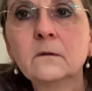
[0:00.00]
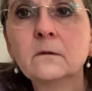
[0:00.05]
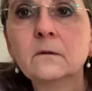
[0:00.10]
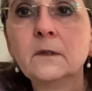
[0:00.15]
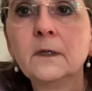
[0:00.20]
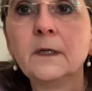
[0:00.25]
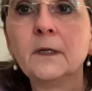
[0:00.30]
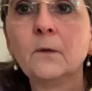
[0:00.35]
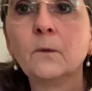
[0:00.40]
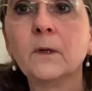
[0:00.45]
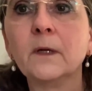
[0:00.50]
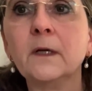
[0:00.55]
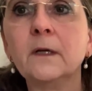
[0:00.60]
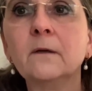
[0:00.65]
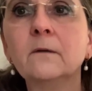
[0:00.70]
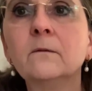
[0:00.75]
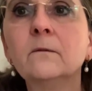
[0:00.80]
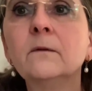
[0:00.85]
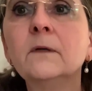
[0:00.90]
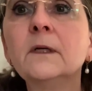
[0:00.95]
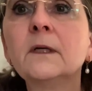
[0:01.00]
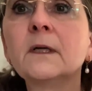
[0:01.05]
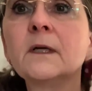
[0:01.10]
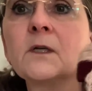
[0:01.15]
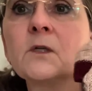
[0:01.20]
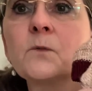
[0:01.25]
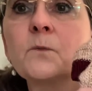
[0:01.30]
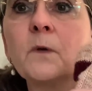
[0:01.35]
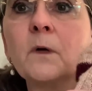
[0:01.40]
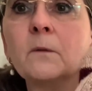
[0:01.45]
Anyway, it
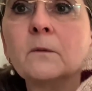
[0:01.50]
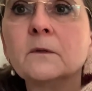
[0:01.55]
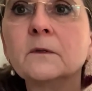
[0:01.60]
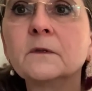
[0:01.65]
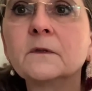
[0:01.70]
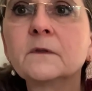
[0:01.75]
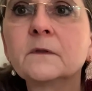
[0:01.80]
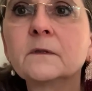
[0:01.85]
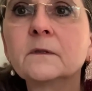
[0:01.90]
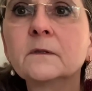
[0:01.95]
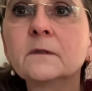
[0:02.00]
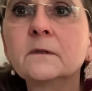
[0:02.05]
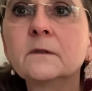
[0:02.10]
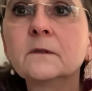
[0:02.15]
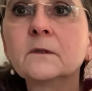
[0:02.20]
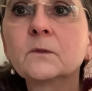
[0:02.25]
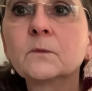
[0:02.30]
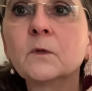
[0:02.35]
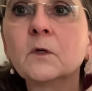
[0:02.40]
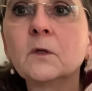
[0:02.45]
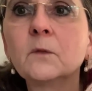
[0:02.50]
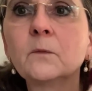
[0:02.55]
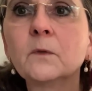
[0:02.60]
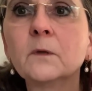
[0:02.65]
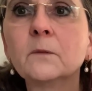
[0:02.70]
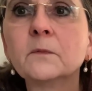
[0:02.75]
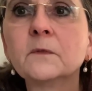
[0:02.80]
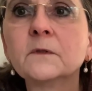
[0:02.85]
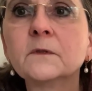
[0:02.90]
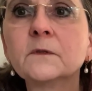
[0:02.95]
has bubbles, small
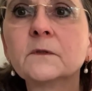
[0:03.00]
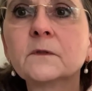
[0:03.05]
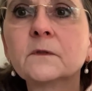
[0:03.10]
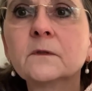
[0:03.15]
bubbles.